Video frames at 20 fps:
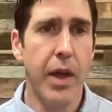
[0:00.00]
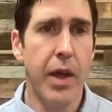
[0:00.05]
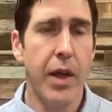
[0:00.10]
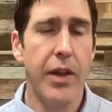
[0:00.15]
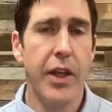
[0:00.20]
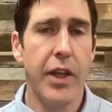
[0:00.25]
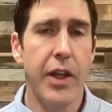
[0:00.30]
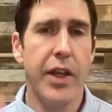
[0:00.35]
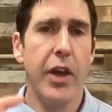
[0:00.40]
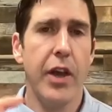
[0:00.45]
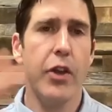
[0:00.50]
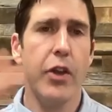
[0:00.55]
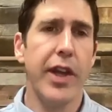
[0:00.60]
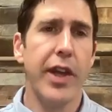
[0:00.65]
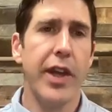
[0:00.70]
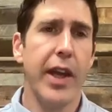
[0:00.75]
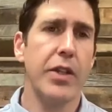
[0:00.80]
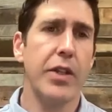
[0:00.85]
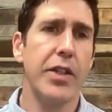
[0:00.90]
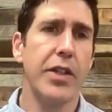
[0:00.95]
The, the other
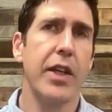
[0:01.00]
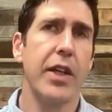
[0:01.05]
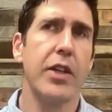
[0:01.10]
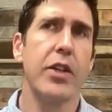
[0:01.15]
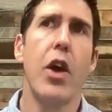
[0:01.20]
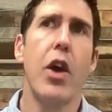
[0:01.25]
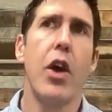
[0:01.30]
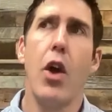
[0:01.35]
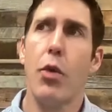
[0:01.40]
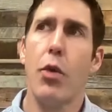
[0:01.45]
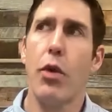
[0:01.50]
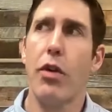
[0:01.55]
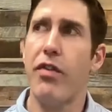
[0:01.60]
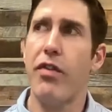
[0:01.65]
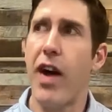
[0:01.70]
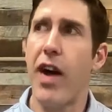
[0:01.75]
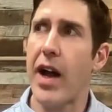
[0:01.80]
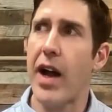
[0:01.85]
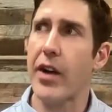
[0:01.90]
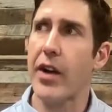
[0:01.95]
thing I would say is
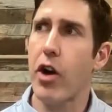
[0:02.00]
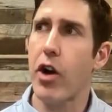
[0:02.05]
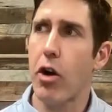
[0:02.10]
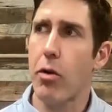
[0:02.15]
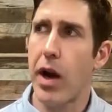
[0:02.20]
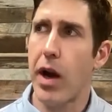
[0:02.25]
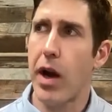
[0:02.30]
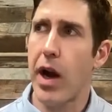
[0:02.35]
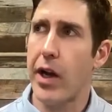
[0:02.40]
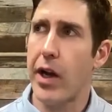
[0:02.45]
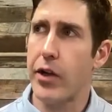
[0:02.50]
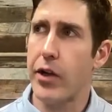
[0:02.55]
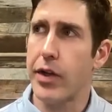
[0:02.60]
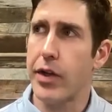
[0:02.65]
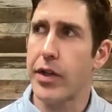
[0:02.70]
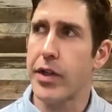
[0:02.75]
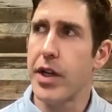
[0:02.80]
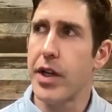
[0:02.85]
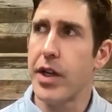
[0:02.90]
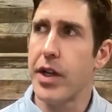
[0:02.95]
refined
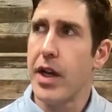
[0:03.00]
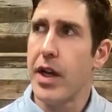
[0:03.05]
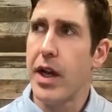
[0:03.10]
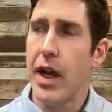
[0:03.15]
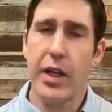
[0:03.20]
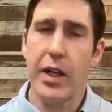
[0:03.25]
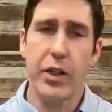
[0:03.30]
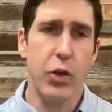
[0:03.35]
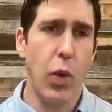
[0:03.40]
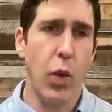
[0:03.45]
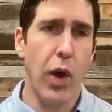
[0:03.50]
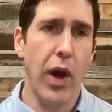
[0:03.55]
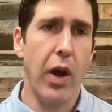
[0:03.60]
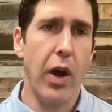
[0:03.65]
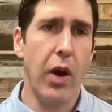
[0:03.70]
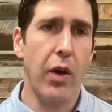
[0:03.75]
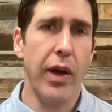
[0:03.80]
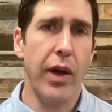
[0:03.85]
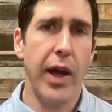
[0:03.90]
carbohydrates as well.